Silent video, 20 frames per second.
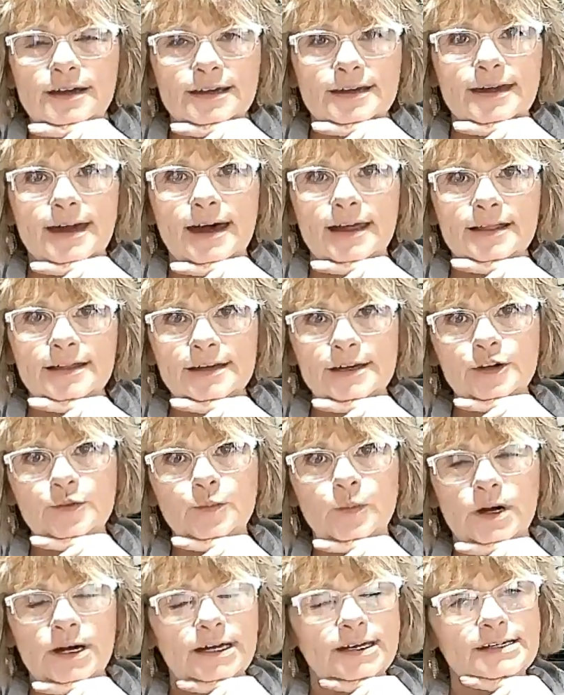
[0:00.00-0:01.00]
Kelly
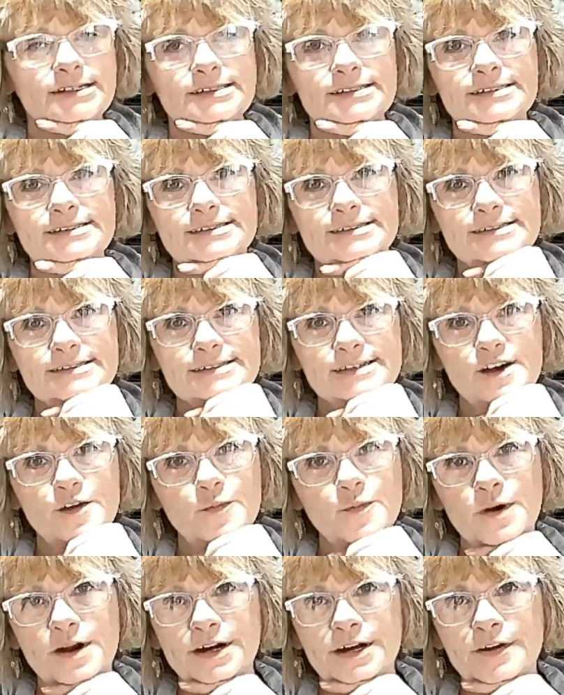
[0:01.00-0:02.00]
was
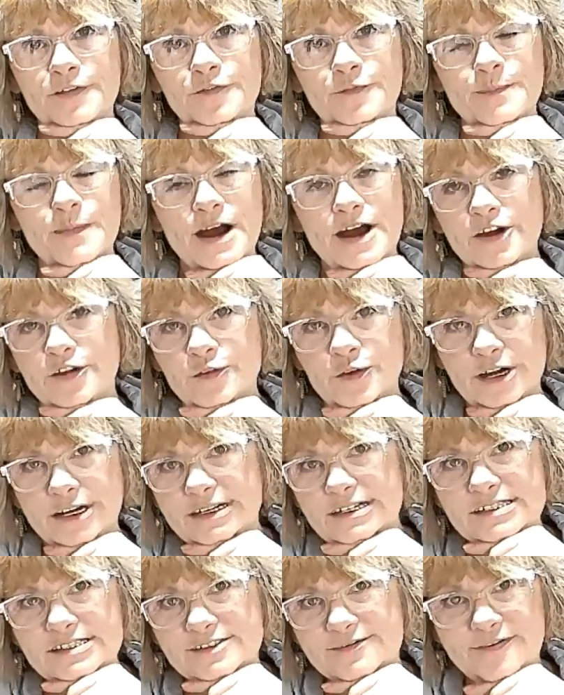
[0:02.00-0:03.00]
one of my
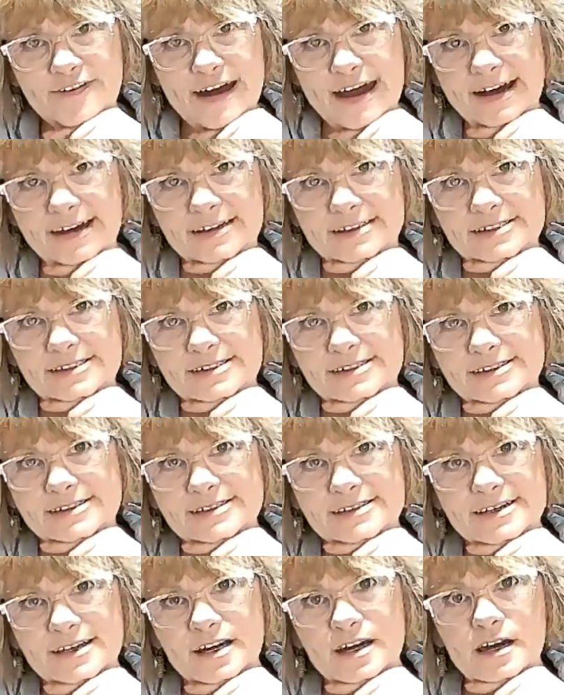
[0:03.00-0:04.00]
greatest
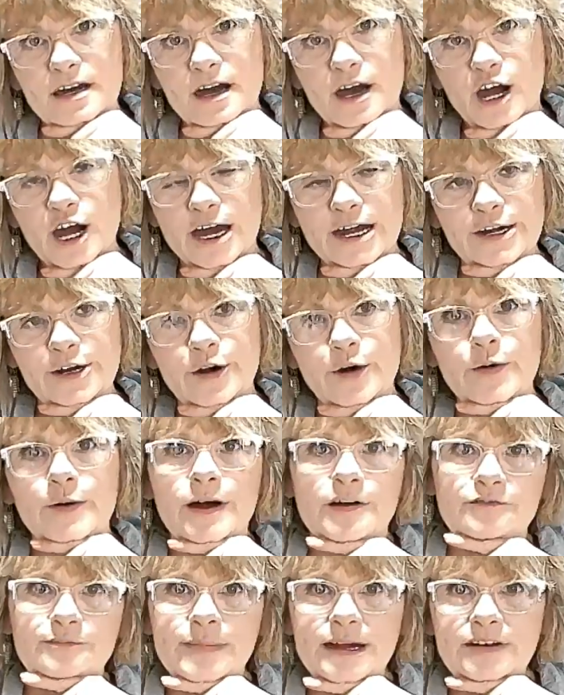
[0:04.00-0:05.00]
fans. I know
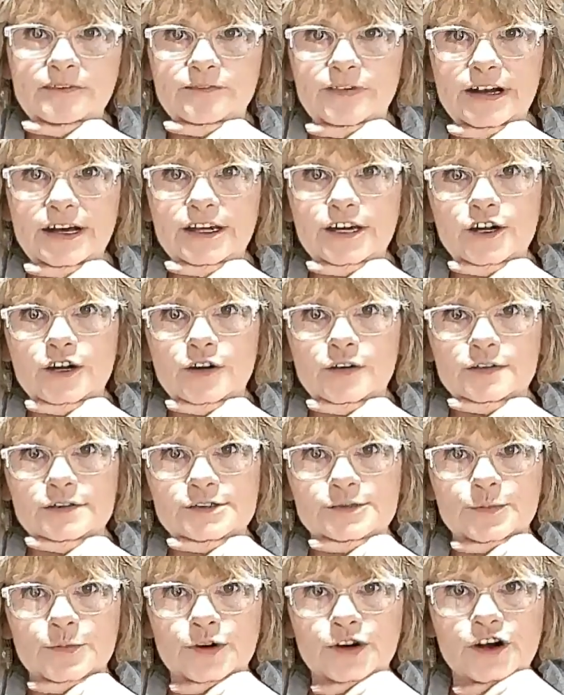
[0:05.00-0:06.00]
I've made
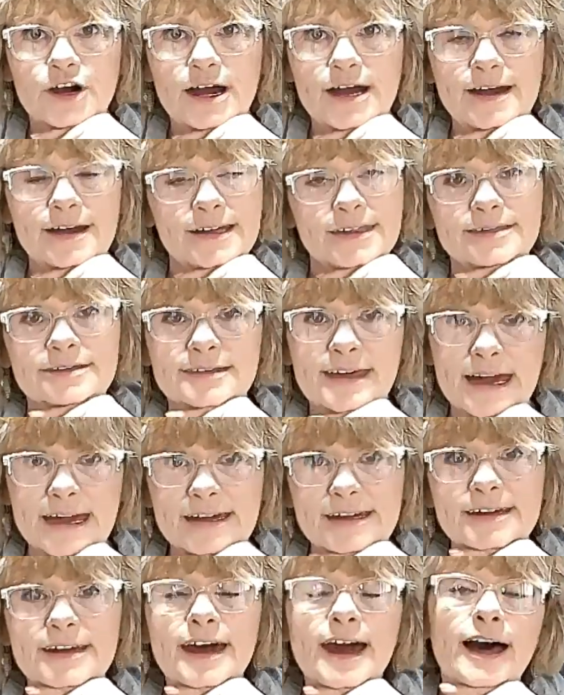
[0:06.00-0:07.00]
videos where I
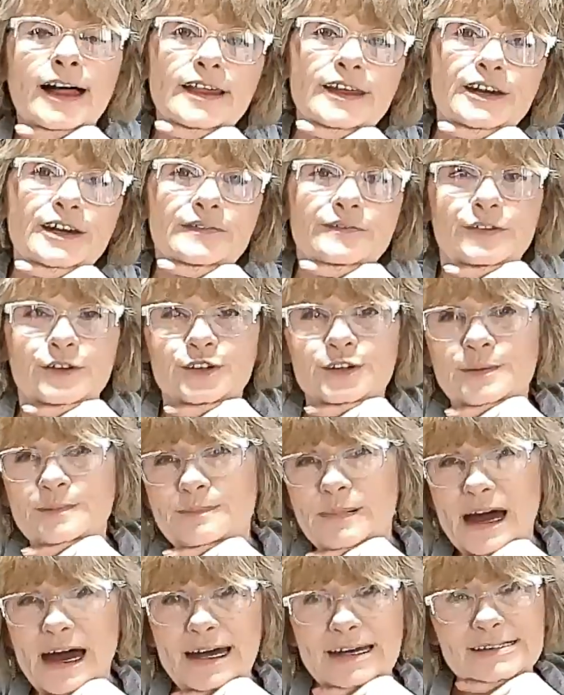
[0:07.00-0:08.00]
thank Kelly for a
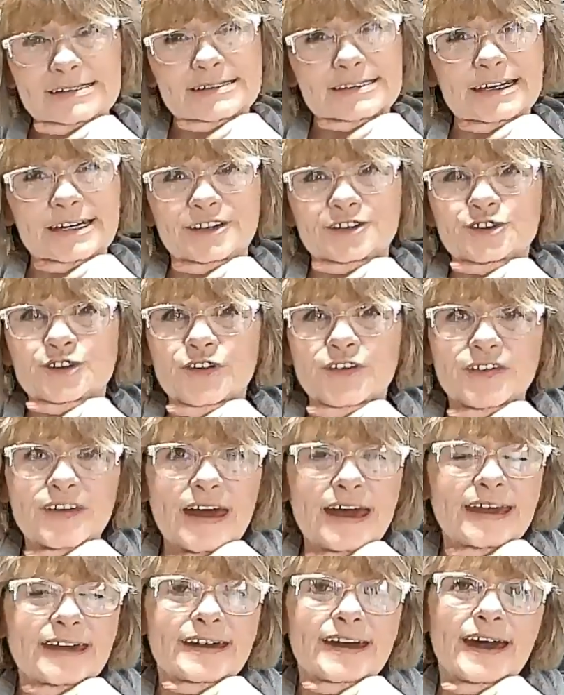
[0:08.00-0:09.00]
basket or
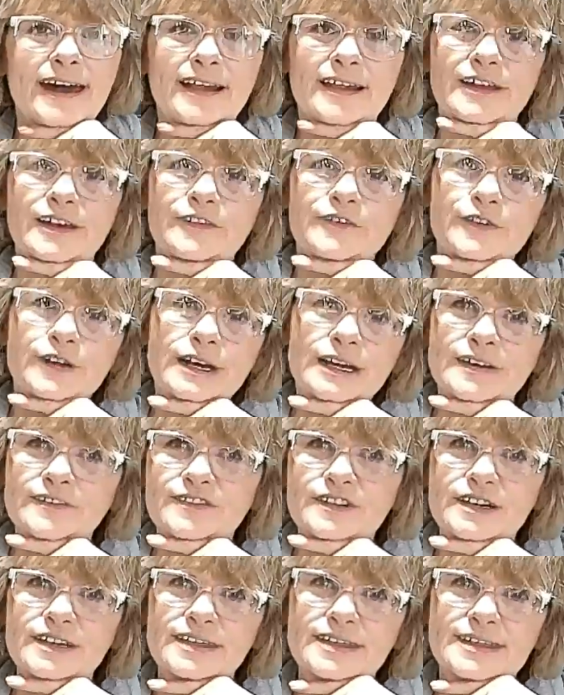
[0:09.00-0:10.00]
thank Kelly for
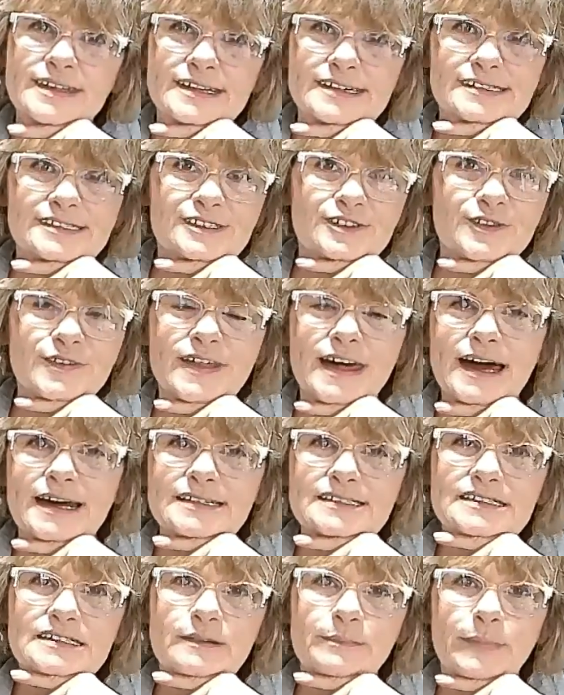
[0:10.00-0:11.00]
giving this or that
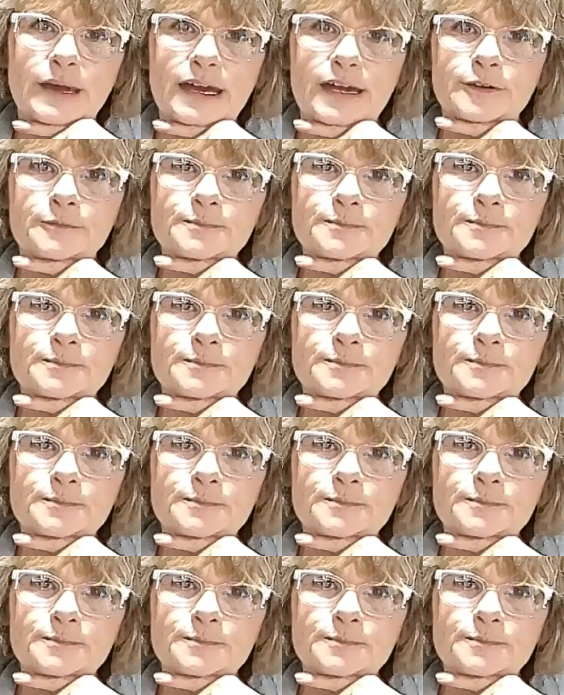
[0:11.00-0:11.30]
to me.